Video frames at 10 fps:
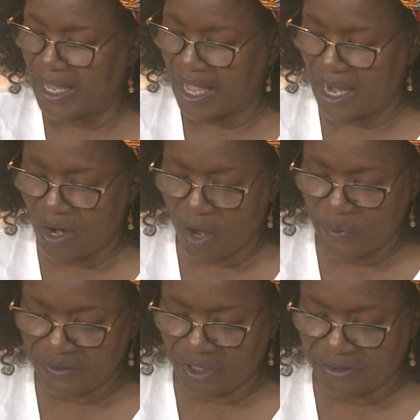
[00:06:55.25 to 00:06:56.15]
along
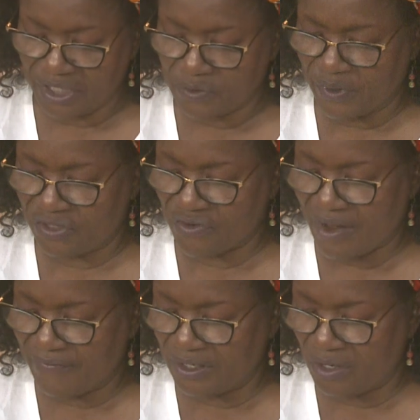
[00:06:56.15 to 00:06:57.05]
with others, were
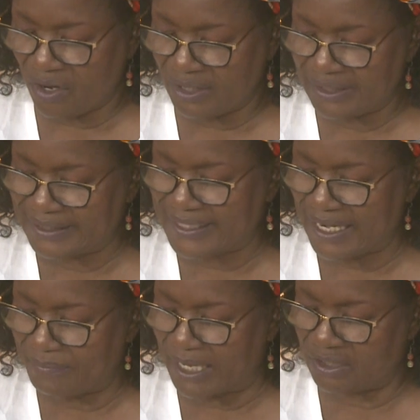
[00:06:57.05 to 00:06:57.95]
traveling on
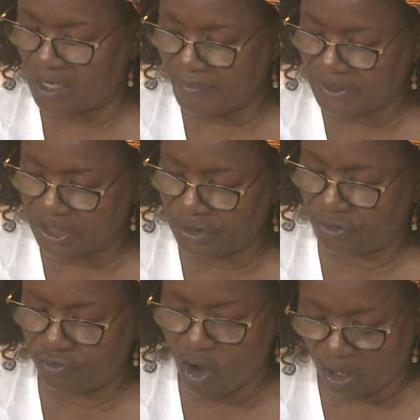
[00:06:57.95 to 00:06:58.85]
Stedman Thomas's
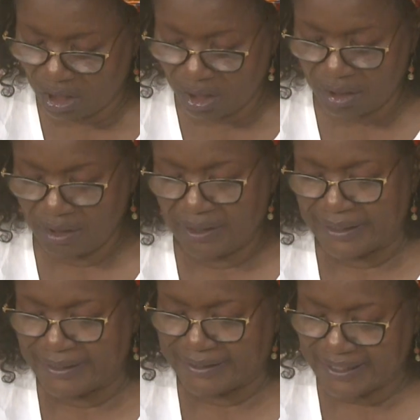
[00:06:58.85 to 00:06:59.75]
truck,
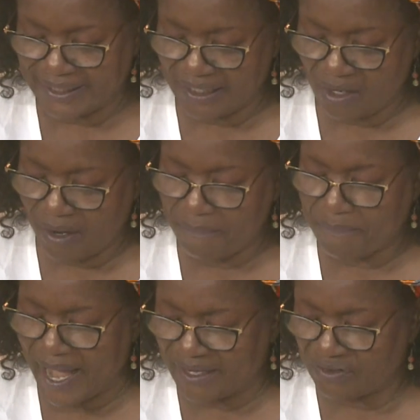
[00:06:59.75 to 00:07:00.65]
sitting on
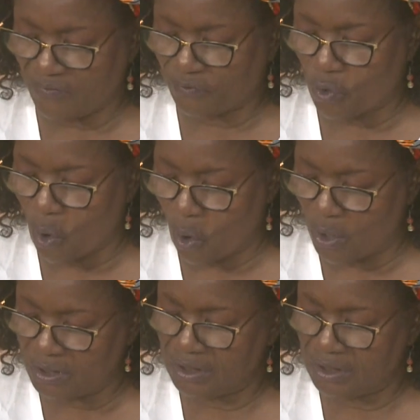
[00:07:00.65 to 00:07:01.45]
bags of coal